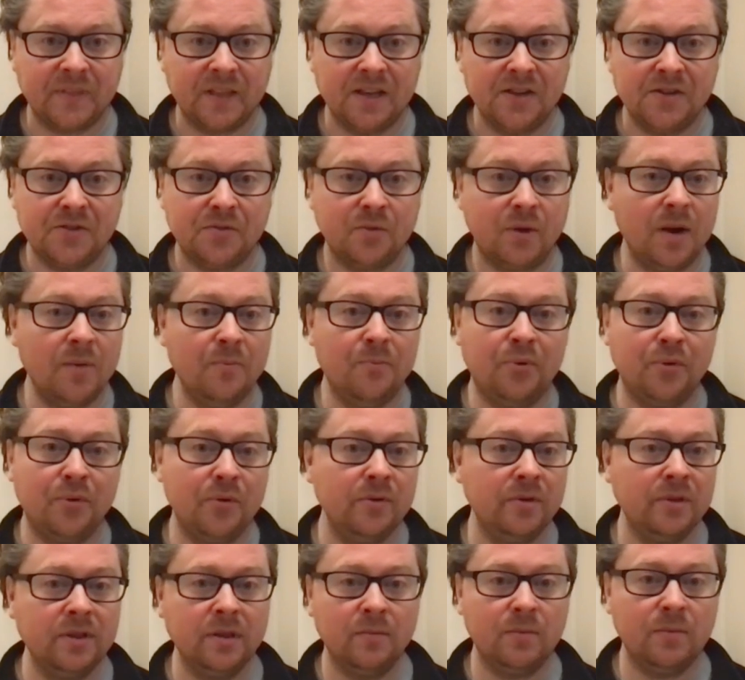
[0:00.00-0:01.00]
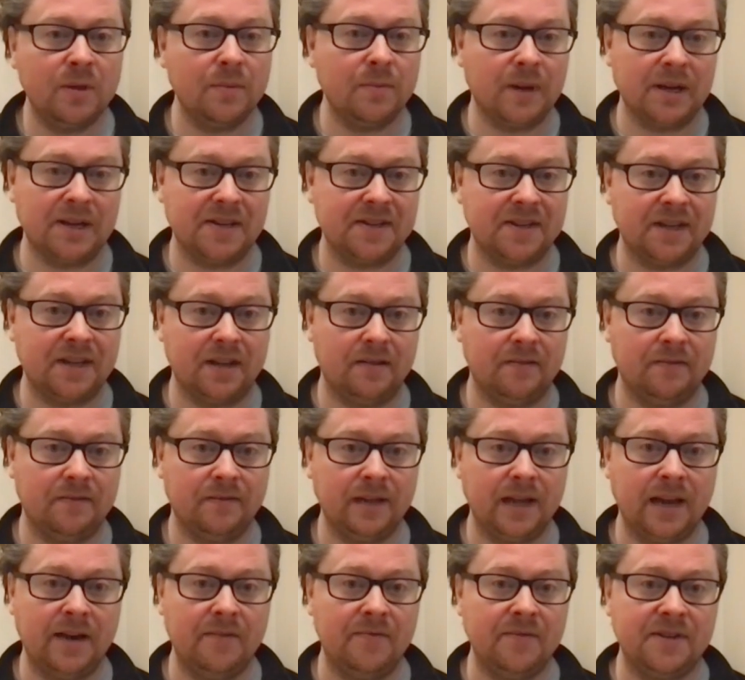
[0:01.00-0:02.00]
So I'm brutal with myself
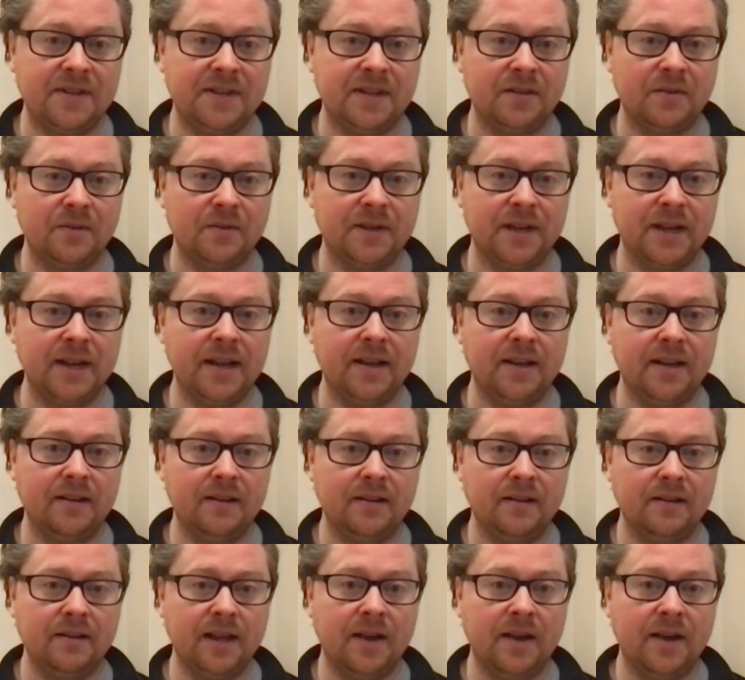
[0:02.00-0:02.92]
every single day.